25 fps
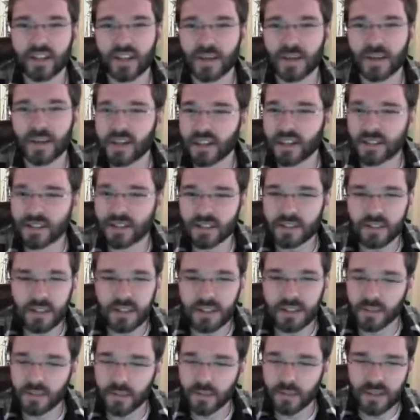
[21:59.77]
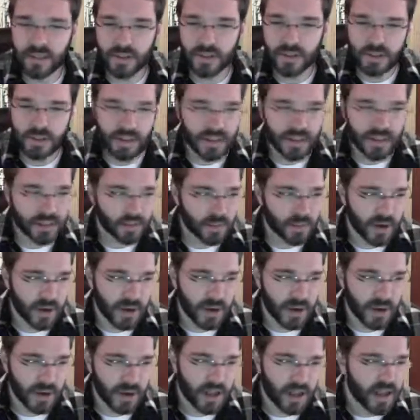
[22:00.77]
you know it's it's one of those things
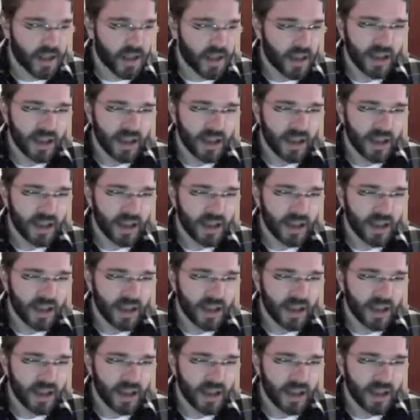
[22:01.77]
where